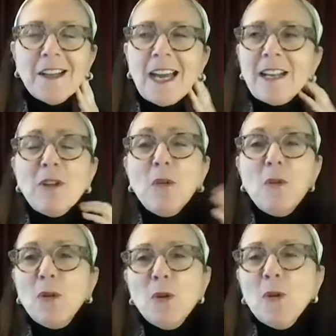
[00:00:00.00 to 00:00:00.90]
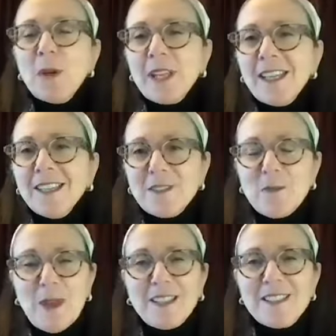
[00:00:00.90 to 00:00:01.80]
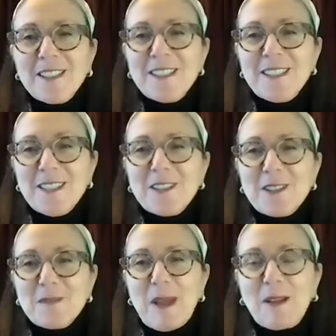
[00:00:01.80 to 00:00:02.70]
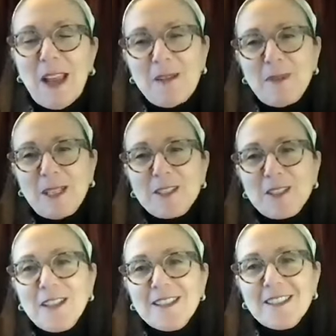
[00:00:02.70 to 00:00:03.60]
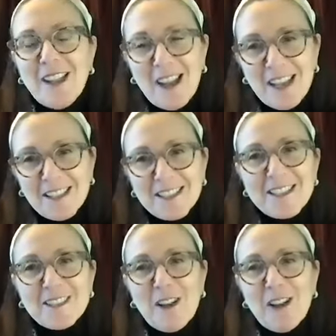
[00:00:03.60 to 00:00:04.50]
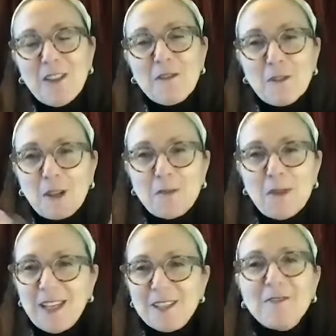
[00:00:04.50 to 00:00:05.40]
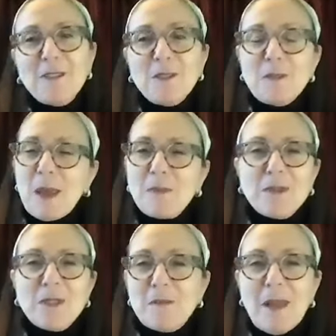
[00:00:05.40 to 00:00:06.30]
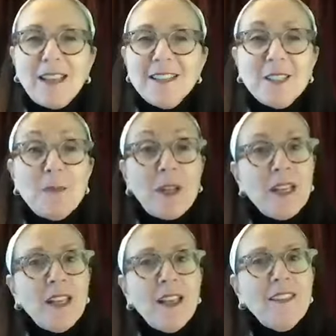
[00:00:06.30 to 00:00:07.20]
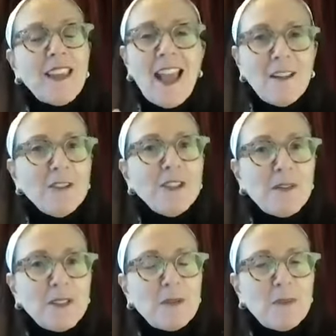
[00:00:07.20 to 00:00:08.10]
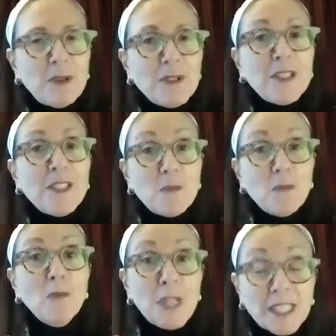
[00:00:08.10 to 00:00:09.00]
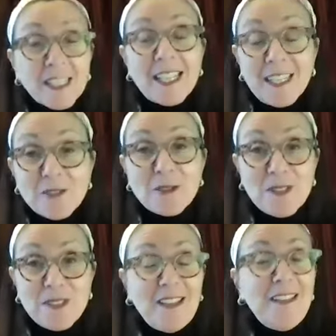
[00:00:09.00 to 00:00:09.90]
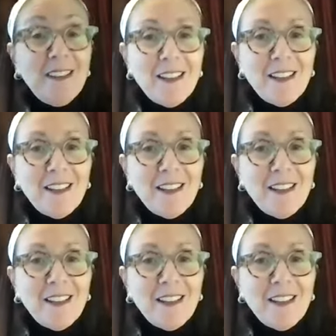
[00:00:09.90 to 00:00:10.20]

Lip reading: I don't know who it is who makes the decisions about how much science is on the front page of newspapers and in magazines, but the average everyday person is really interested.